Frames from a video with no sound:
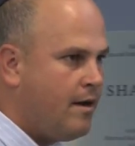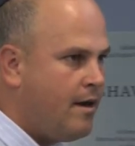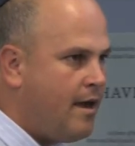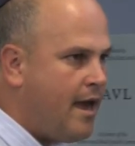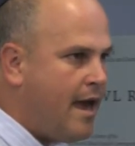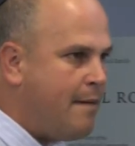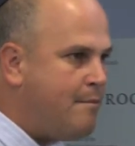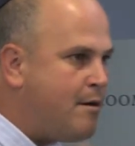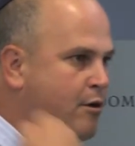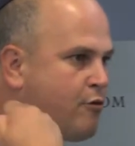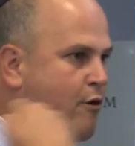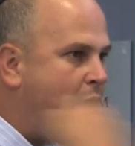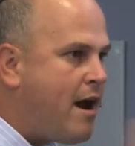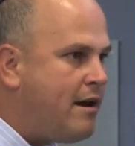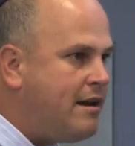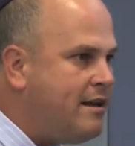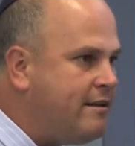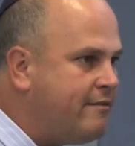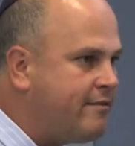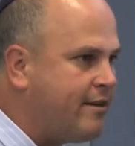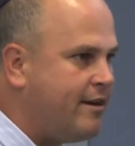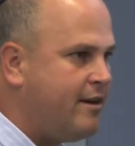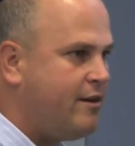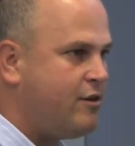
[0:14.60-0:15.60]
immigrating
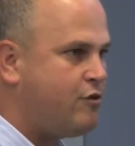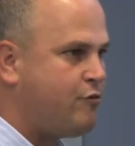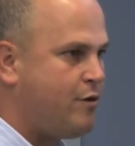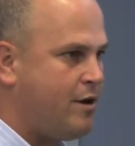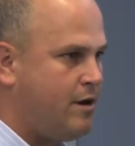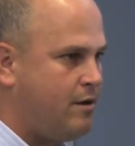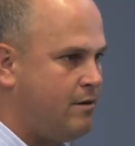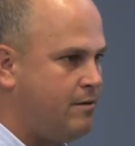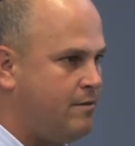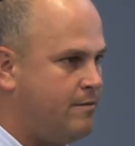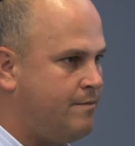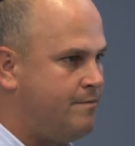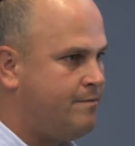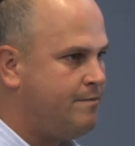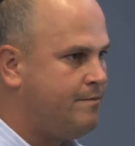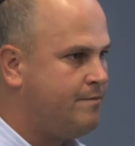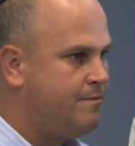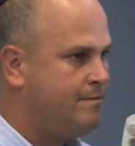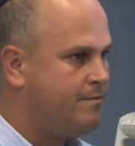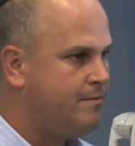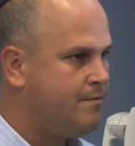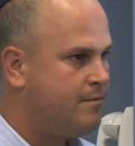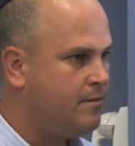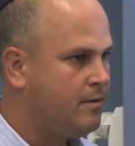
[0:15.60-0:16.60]
to Israel,
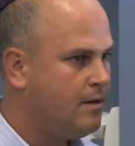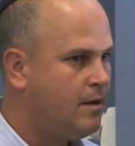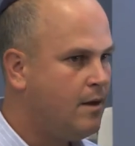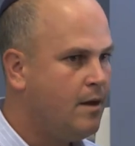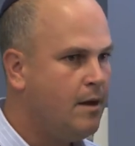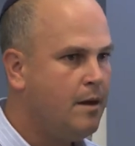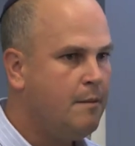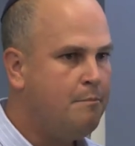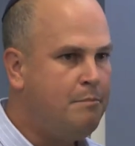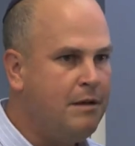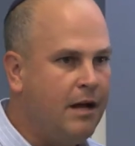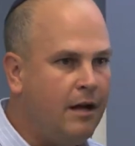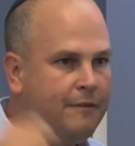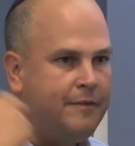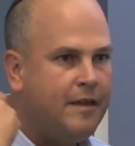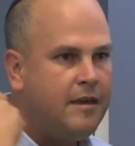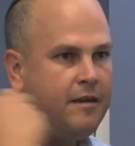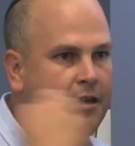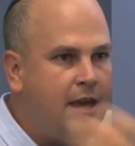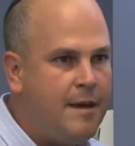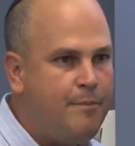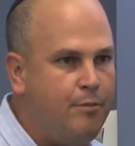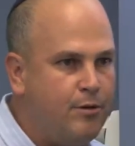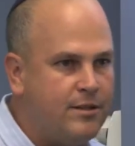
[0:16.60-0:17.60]
building
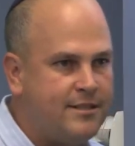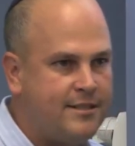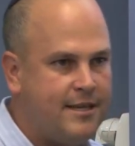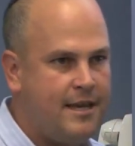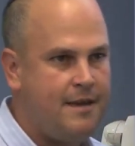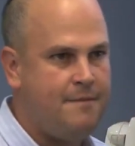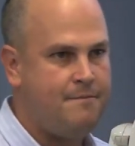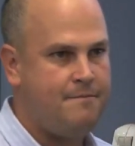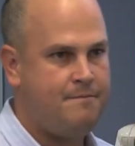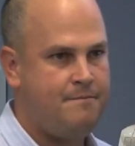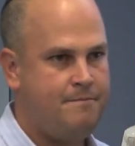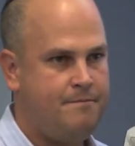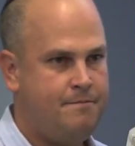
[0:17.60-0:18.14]
kibbutzim,